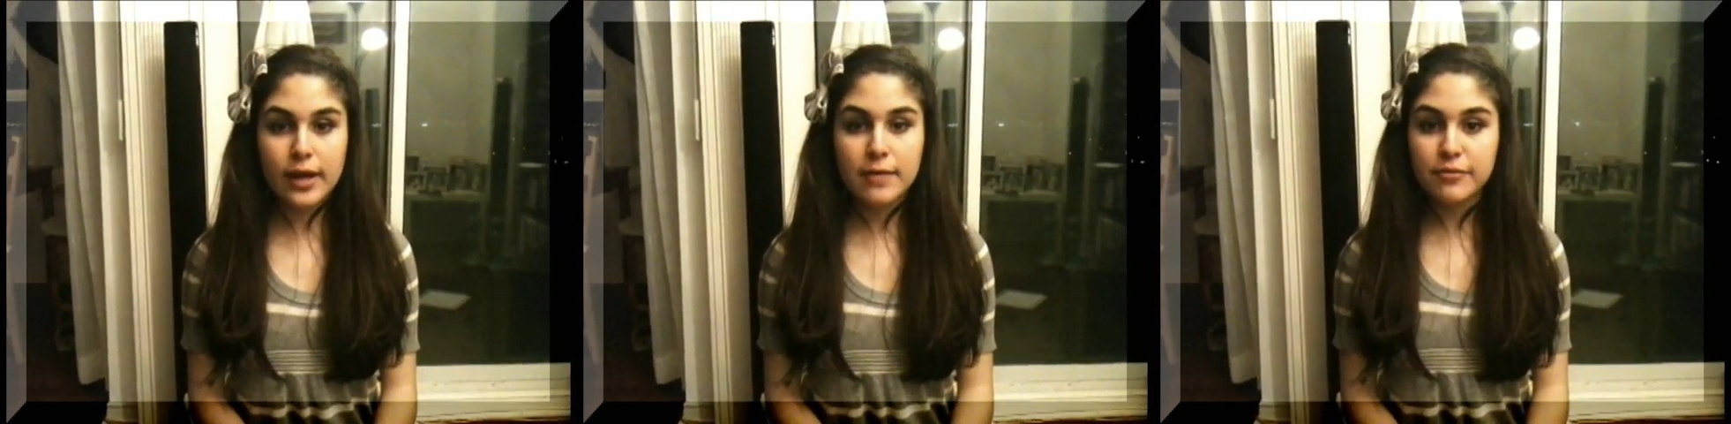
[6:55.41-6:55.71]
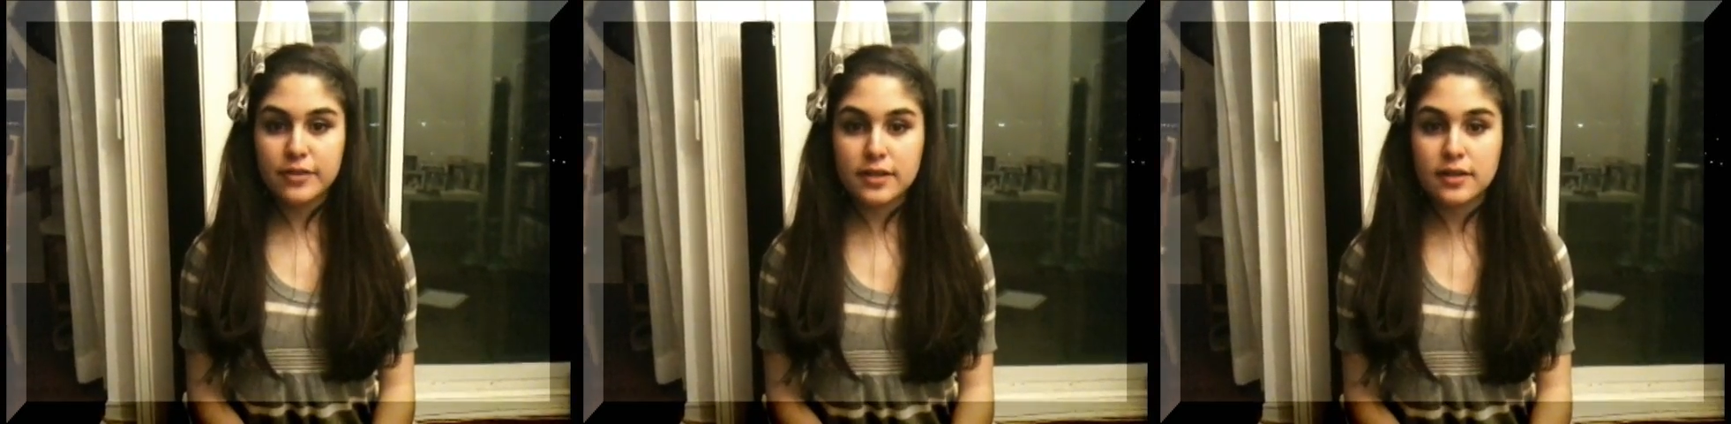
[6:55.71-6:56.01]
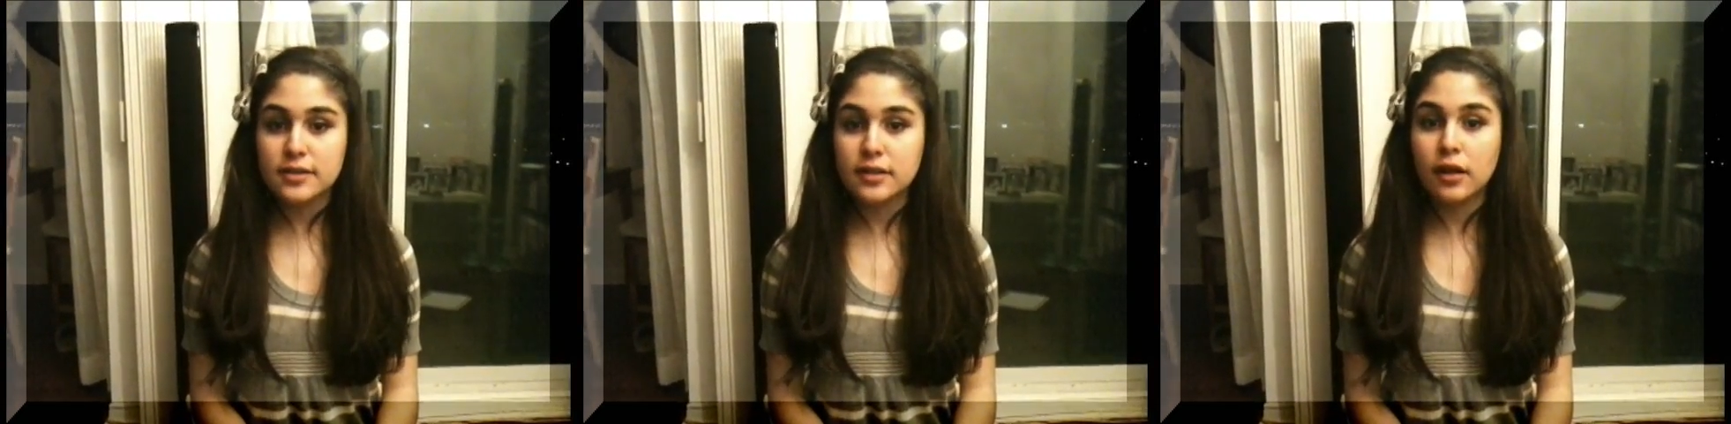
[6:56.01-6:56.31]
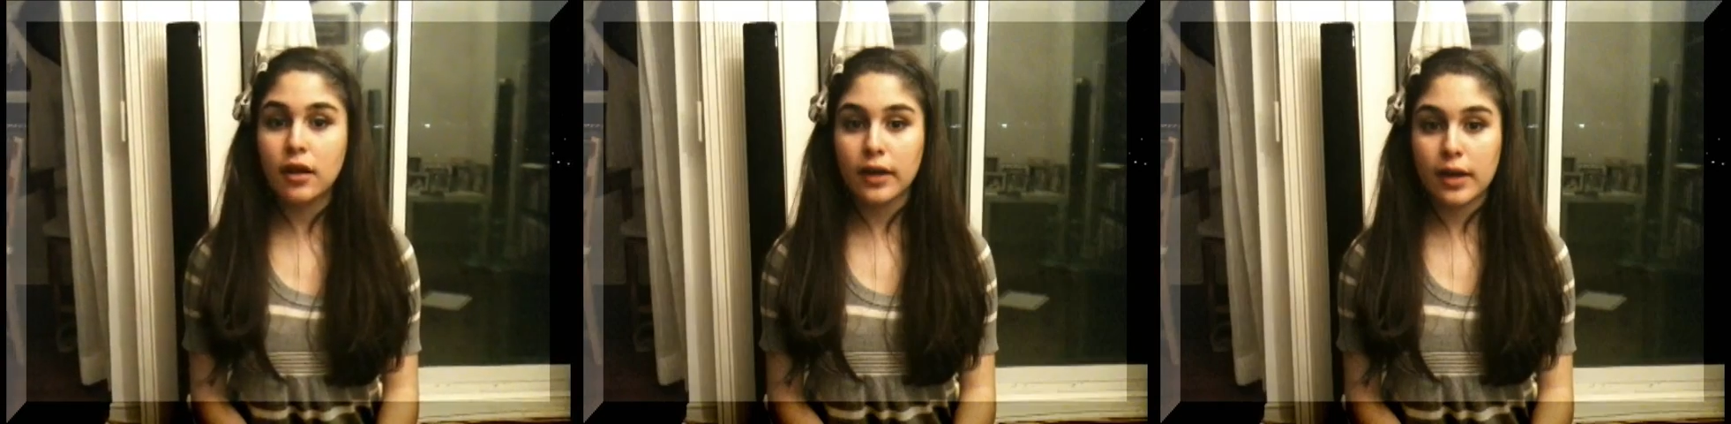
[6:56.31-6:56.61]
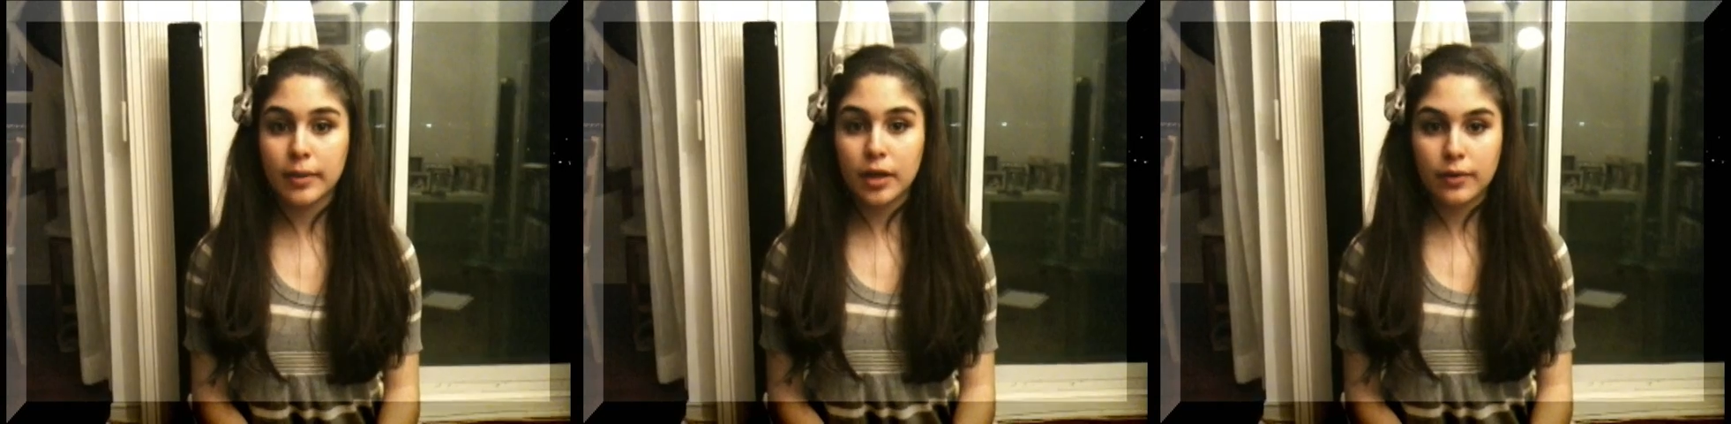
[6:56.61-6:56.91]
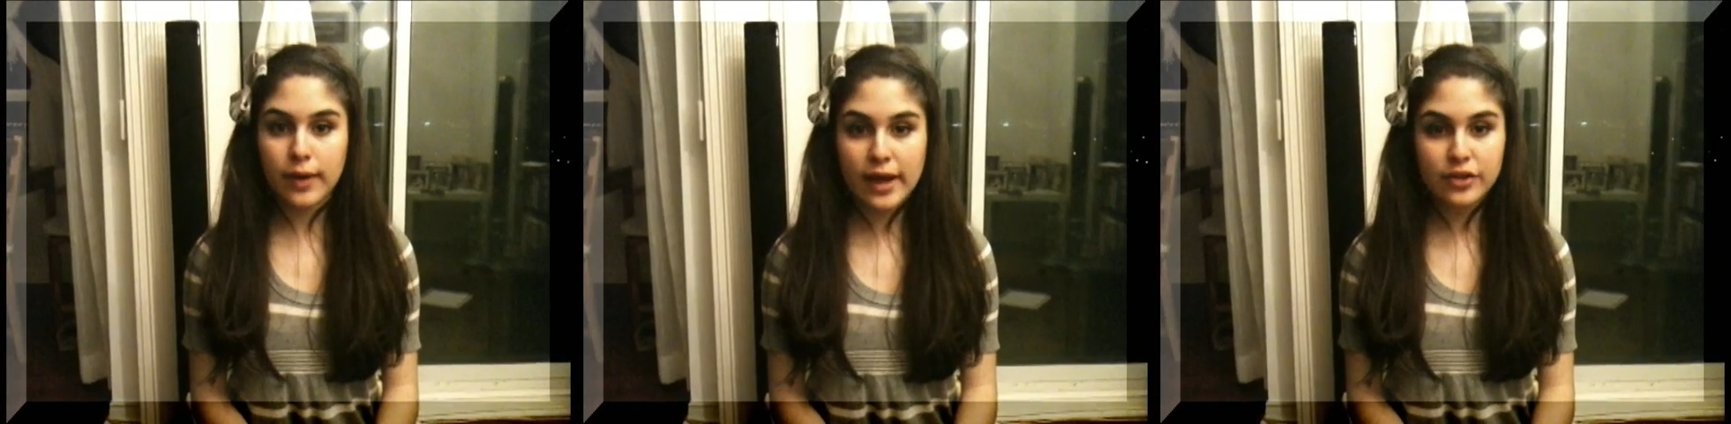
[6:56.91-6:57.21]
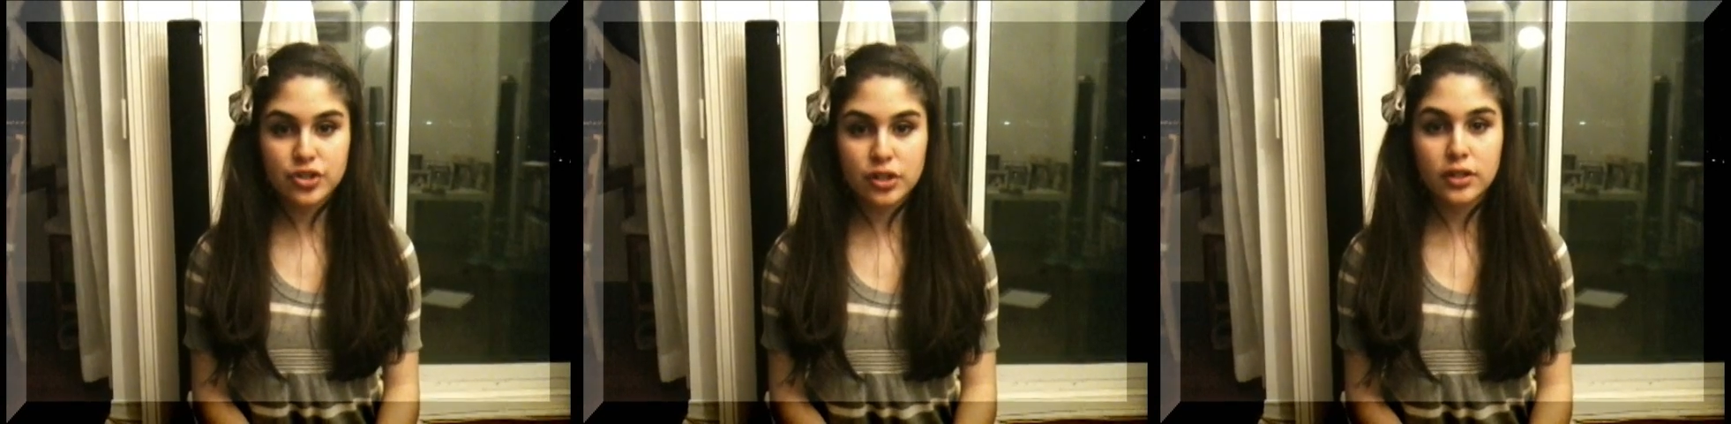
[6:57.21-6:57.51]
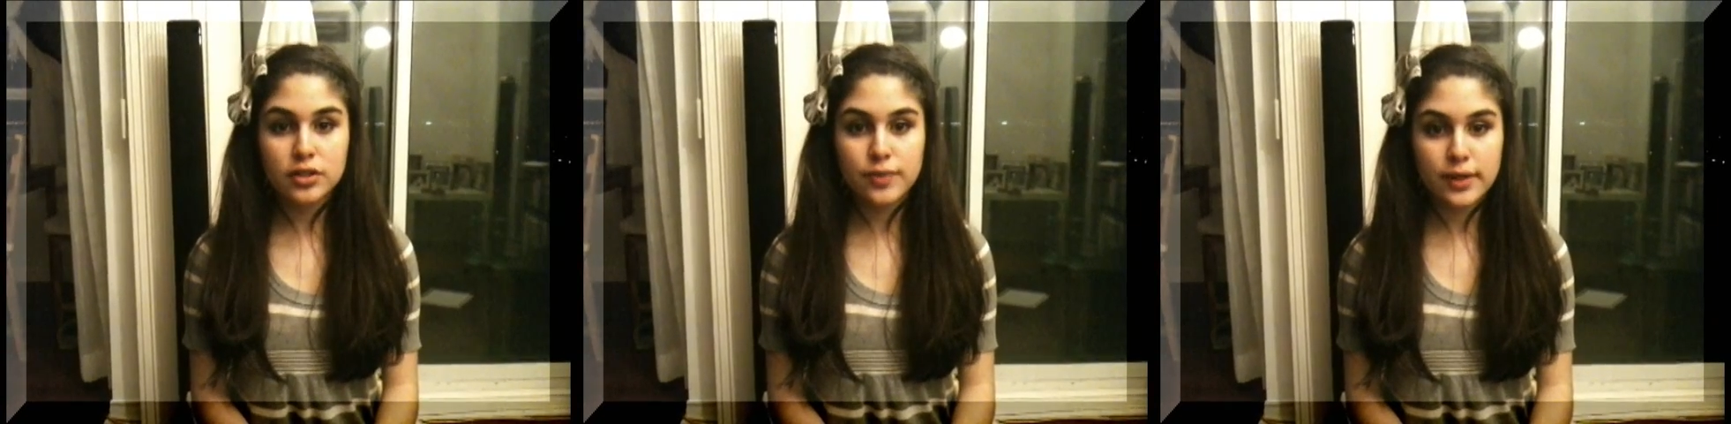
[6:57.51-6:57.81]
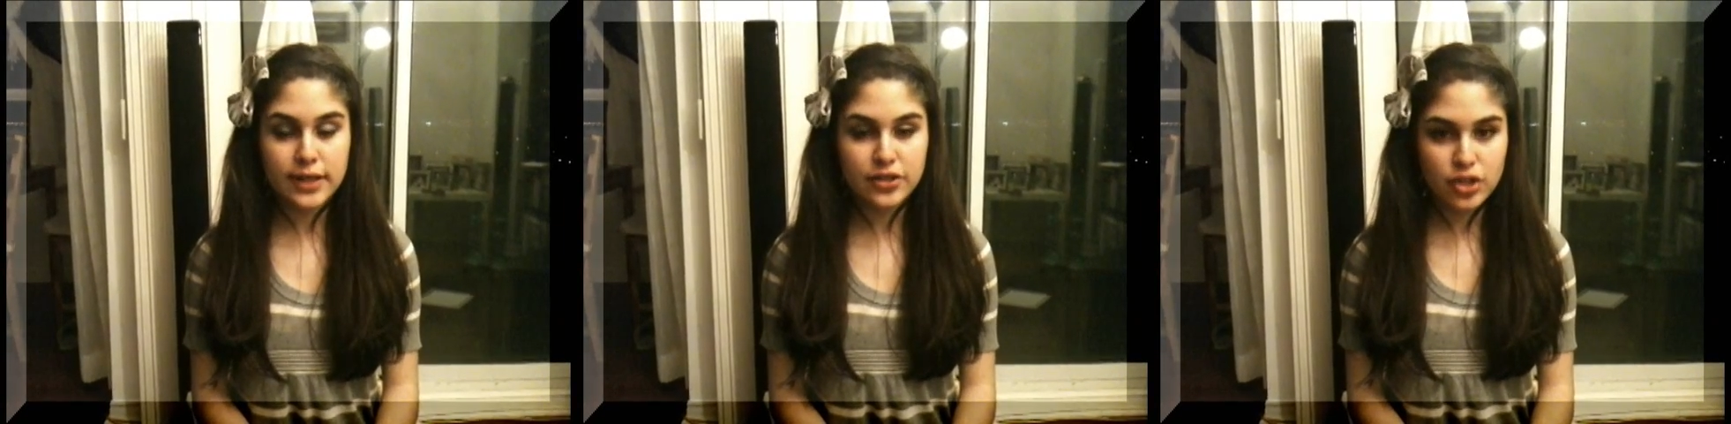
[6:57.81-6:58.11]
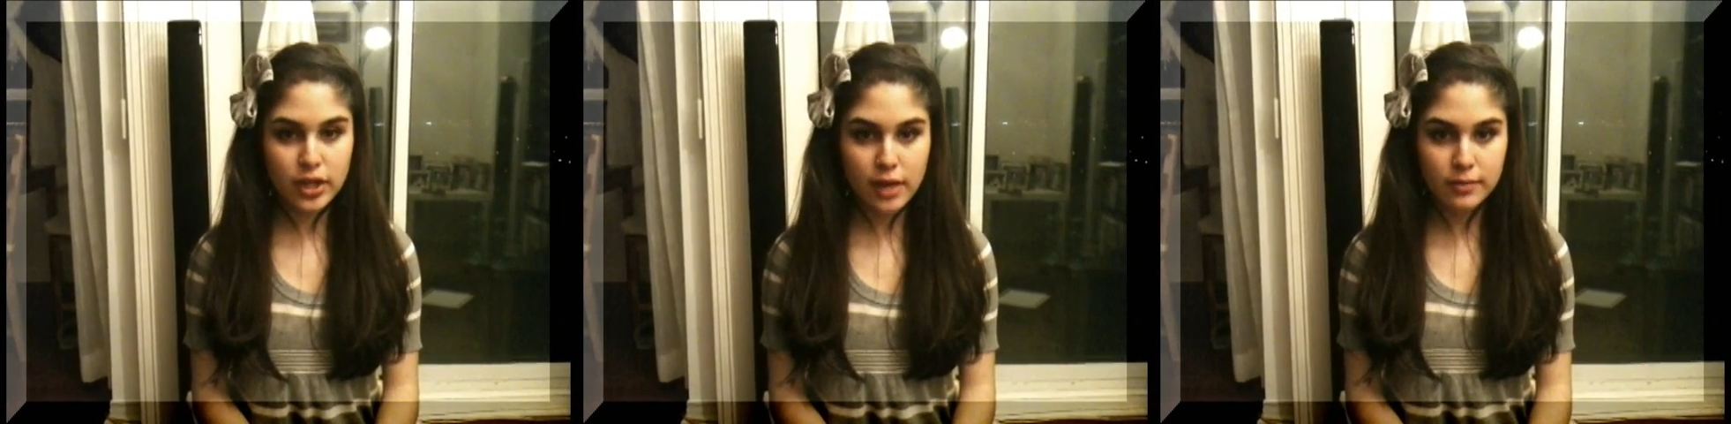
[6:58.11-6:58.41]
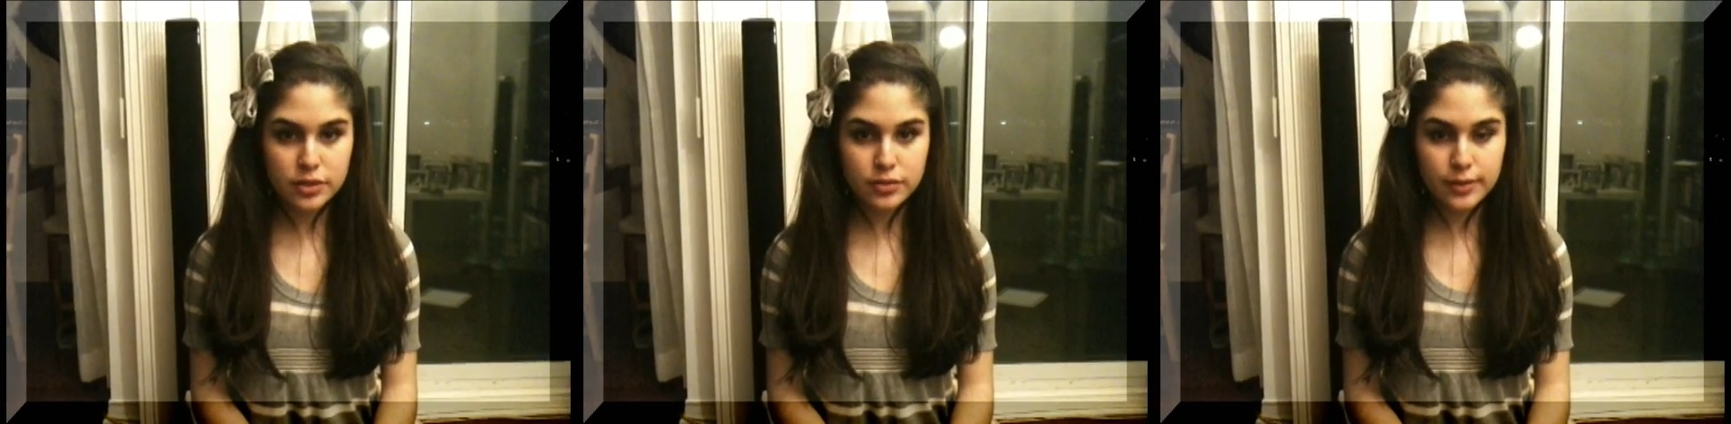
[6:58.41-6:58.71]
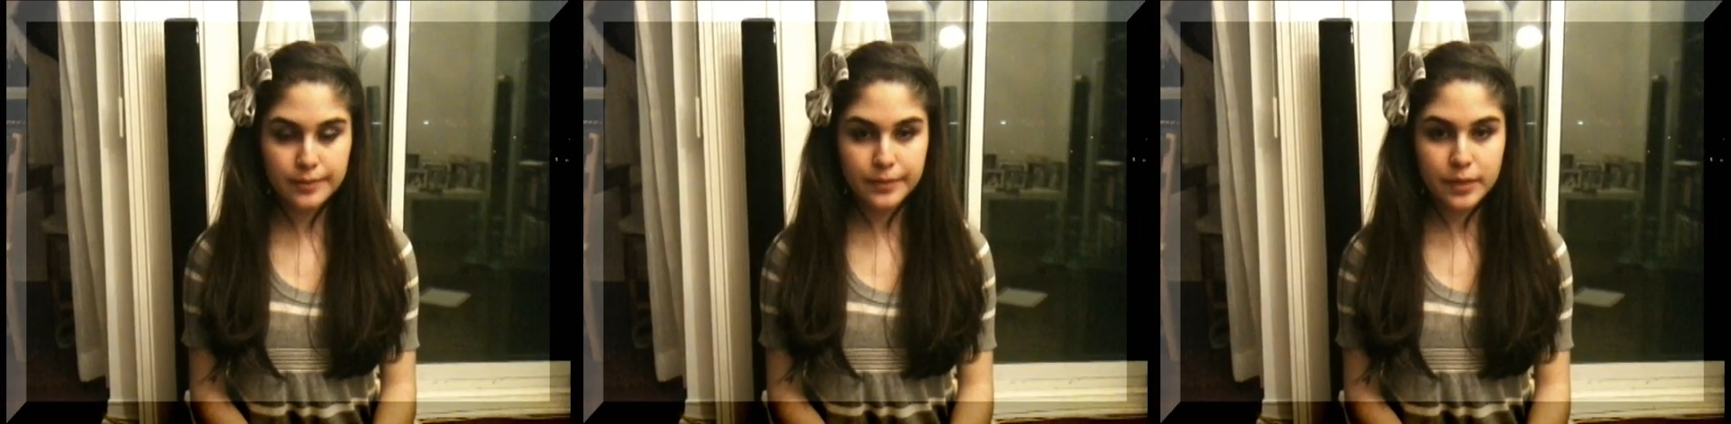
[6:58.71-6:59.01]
emphasizing on chemical reaction, is radiation chemistry.